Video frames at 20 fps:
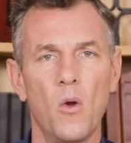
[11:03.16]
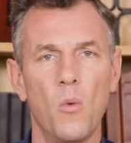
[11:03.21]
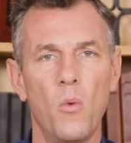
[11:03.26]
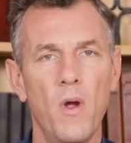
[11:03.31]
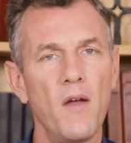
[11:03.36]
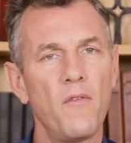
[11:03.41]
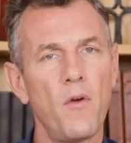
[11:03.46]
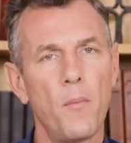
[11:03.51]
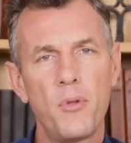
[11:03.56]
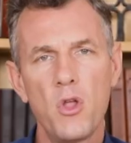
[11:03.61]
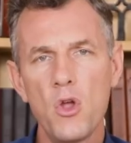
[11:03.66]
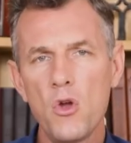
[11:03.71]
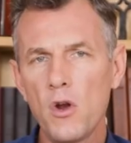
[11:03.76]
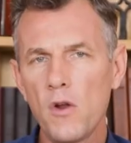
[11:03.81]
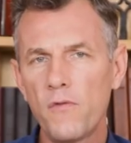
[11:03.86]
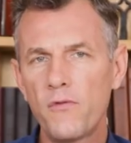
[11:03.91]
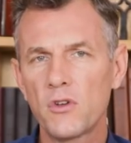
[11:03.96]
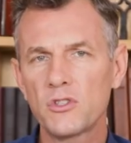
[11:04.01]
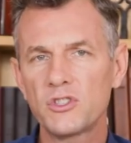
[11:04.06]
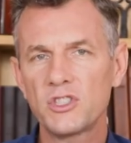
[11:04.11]
We have a
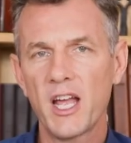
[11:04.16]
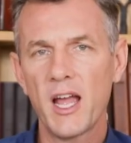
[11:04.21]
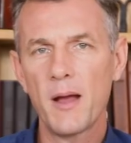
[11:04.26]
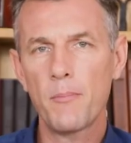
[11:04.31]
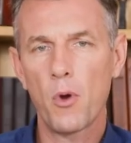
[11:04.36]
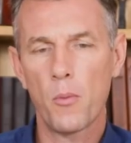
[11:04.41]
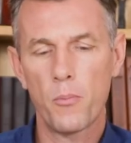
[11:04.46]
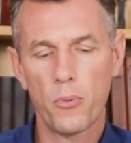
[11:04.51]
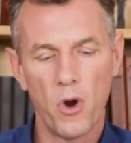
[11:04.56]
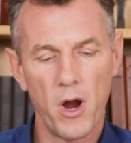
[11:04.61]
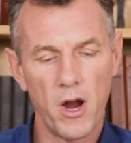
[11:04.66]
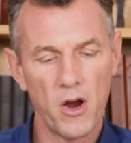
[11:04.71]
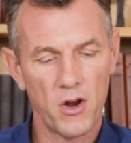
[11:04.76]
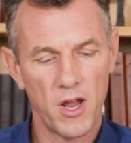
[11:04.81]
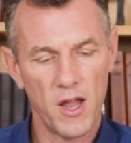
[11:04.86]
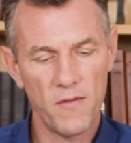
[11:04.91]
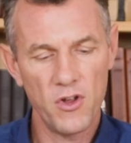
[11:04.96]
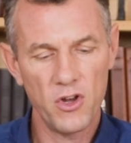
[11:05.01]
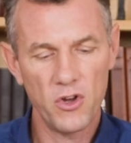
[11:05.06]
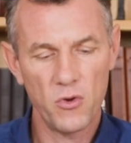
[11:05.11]
beautiful sample prayer
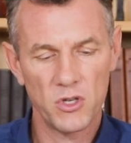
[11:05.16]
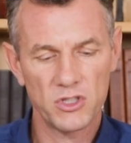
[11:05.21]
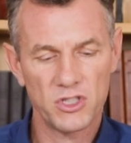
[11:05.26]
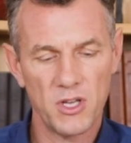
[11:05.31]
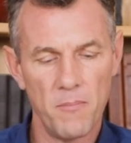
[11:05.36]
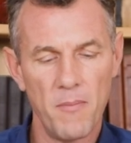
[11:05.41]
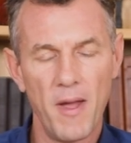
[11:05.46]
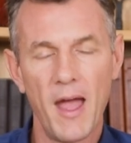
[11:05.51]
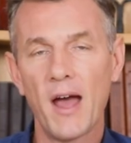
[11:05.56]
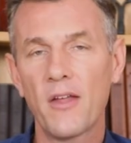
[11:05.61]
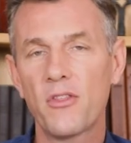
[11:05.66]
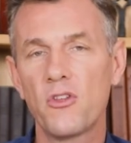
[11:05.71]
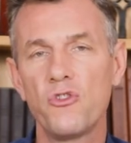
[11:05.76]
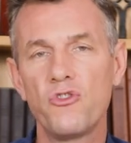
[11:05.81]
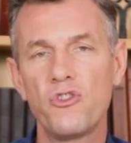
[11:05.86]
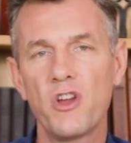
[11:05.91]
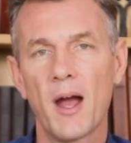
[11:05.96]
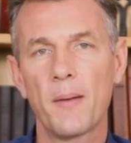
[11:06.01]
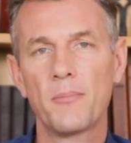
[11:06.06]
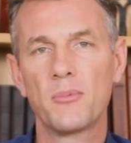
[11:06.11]
given to us in Matthew
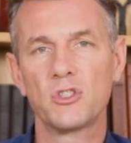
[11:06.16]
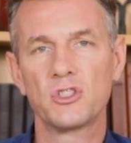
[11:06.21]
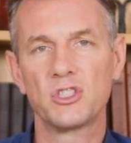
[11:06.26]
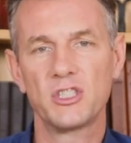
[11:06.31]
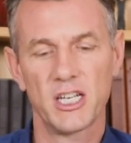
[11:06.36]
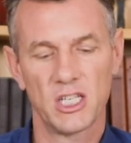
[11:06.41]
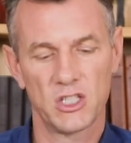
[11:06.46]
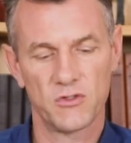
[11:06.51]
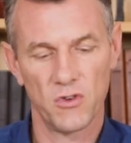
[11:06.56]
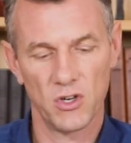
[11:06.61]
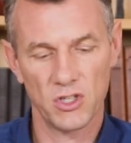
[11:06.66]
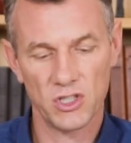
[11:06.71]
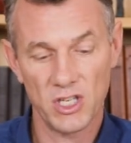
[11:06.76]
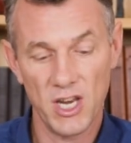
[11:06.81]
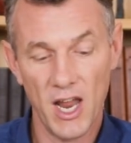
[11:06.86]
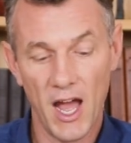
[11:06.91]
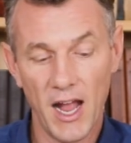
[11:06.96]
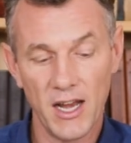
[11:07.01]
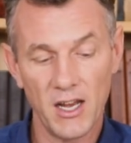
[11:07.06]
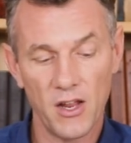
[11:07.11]
chapter 6, verse
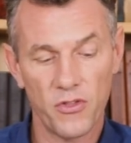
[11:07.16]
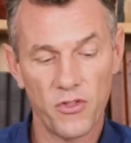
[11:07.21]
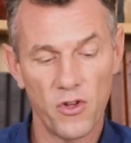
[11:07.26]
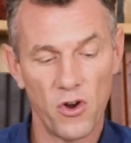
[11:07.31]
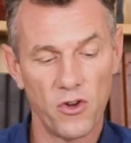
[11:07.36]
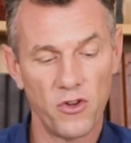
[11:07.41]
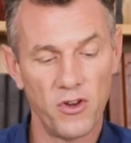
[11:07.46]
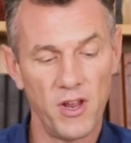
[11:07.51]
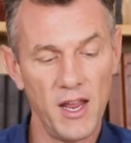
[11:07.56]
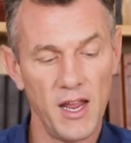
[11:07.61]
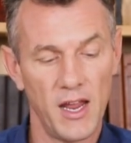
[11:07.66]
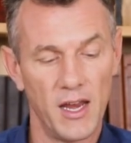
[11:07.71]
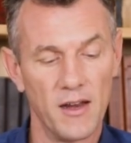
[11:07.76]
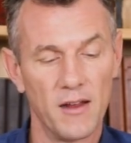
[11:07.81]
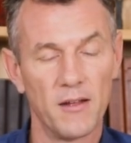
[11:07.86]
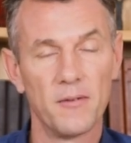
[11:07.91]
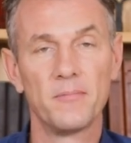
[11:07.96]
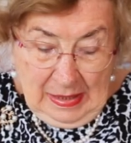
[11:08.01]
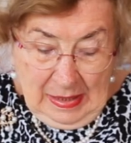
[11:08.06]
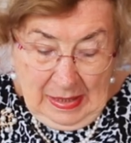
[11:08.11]
9 to 13.
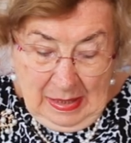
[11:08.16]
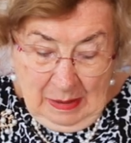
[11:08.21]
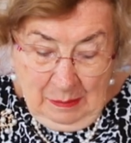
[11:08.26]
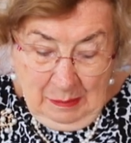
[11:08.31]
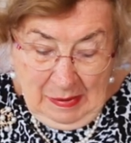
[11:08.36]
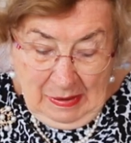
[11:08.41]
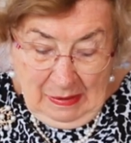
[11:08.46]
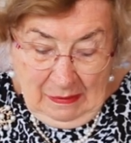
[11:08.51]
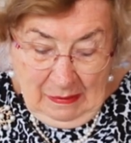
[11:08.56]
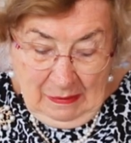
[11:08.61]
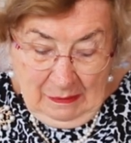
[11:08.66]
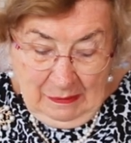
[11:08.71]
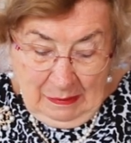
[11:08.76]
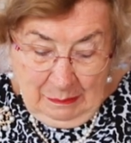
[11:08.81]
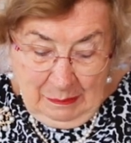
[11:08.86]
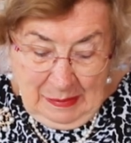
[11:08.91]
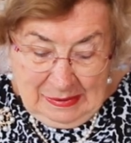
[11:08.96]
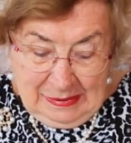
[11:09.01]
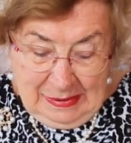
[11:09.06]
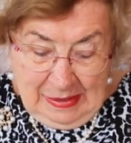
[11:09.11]
Im
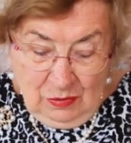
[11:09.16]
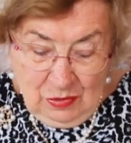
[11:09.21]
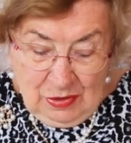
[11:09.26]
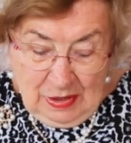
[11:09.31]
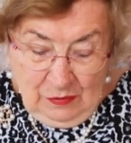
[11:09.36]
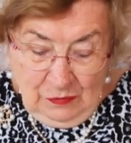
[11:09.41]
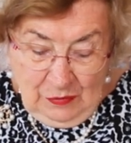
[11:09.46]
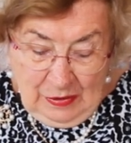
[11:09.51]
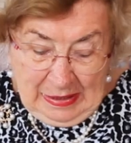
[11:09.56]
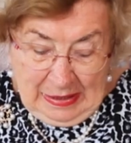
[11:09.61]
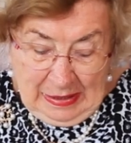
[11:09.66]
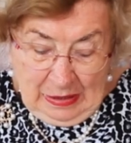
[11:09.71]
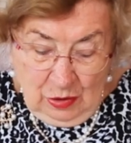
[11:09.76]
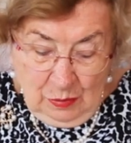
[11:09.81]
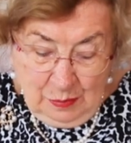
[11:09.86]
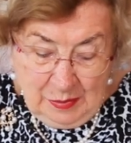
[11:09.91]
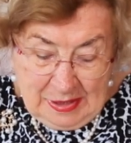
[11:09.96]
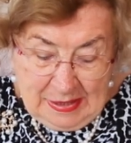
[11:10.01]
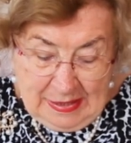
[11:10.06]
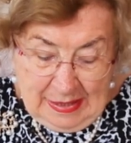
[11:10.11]
Matthäus
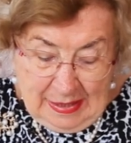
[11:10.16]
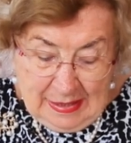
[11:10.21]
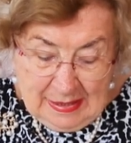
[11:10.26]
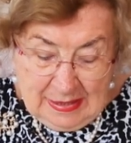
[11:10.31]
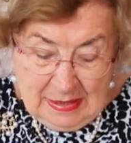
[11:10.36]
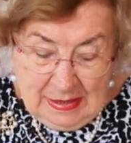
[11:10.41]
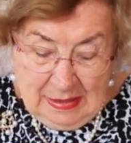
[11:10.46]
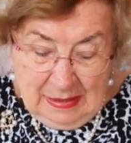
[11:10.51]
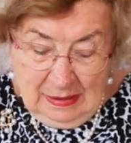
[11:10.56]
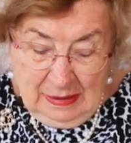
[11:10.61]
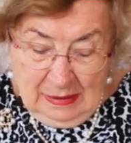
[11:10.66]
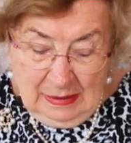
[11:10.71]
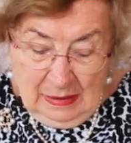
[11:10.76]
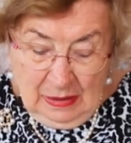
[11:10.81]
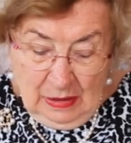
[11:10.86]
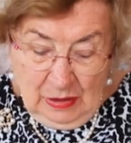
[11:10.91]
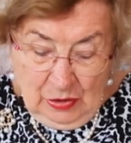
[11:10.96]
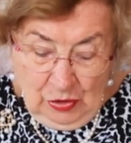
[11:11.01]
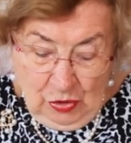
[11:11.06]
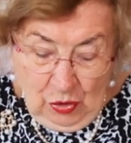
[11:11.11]
Evangelium 6,
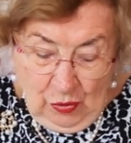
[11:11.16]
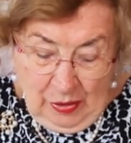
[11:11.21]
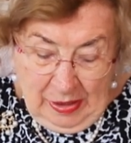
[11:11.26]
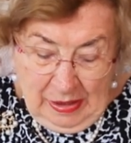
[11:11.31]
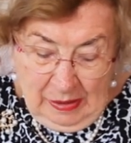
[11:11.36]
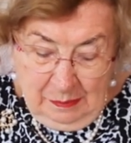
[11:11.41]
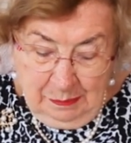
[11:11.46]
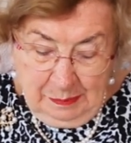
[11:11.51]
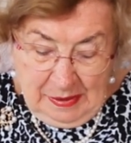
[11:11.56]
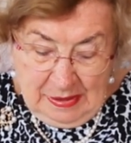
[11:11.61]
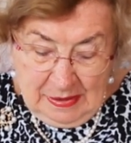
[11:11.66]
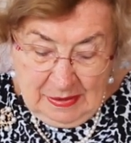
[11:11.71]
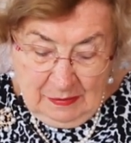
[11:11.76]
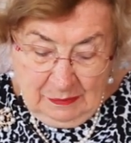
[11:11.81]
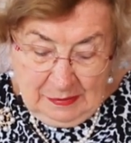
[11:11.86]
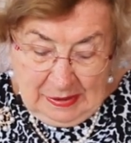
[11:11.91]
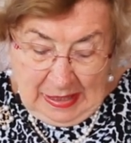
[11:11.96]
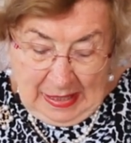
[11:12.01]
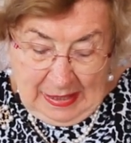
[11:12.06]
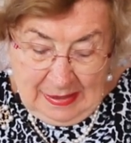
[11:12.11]
9 bis
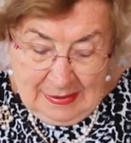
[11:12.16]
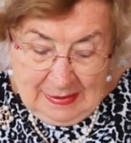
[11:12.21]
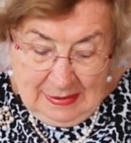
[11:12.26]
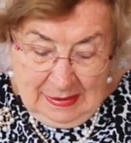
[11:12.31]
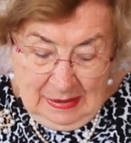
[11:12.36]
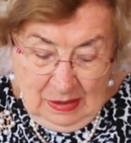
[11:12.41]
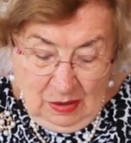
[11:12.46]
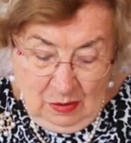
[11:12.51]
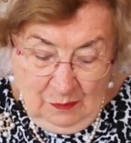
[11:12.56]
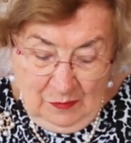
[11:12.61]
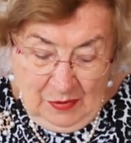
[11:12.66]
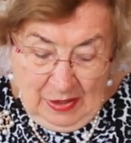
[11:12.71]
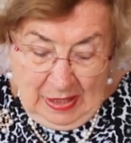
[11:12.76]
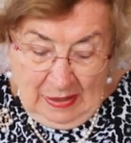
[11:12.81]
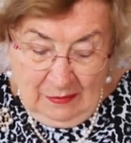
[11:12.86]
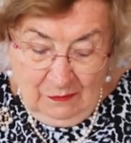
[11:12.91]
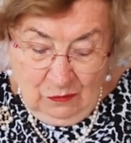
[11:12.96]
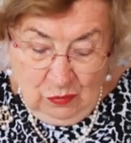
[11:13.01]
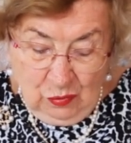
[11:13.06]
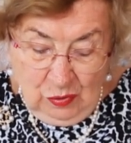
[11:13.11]
13 haben wir
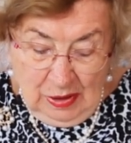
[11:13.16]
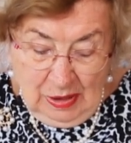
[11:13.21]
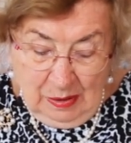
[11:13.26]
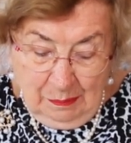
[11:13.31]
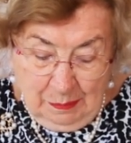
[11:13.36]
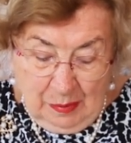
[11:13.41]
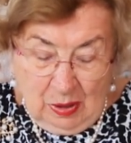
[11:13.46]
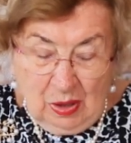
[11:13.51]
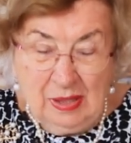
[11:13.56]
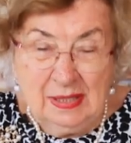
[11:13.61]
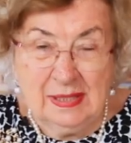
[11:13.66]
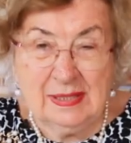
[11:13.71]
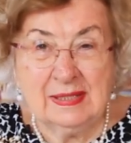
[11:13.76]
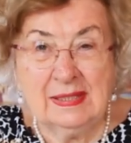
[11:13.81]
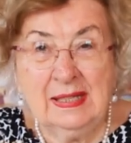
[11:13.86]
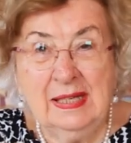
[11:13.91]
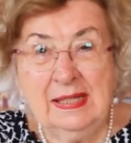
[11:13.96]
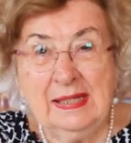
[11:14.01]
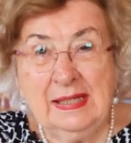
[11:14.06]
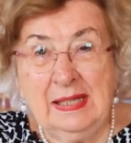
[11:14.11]
ein wunderbares
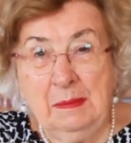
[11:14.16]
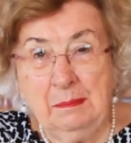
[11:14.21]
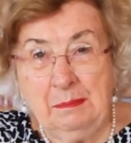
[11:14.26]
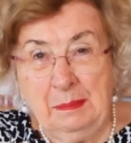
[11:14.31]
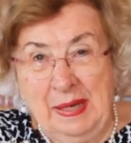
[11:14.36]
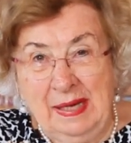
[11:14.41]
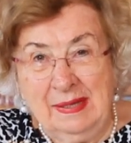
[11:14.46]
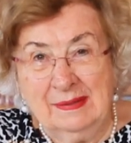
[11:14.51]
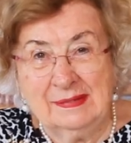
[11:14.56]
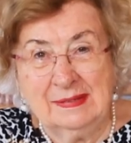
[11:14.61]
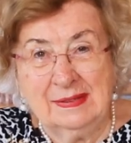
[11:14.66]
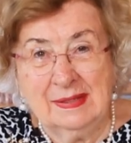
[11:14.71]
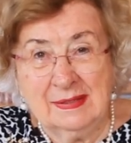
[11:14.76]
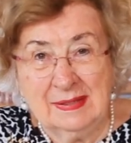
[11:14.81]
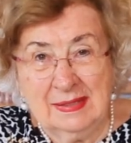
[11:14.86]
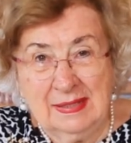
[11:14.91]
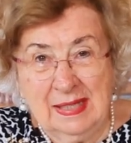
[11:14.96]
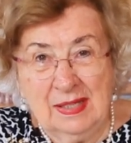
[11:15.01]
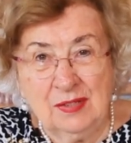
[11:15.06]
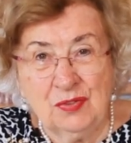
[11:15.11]
Gebet,
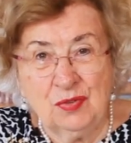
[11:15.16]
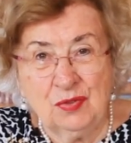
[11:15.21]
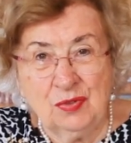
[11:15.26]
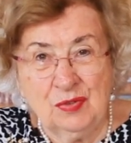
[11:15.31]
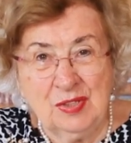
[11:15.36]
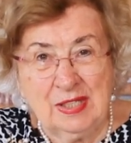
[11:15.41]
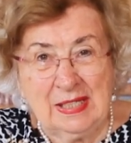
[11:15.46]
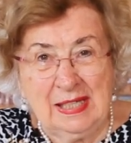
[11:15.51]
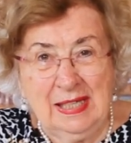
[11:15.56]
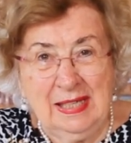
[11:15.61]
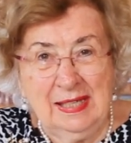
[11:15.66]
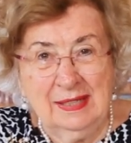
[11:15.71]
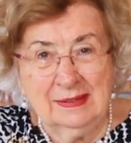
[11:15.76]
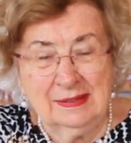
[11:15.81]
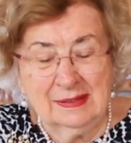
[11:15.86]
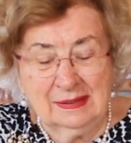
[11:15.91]
das Jesus uns gelehrt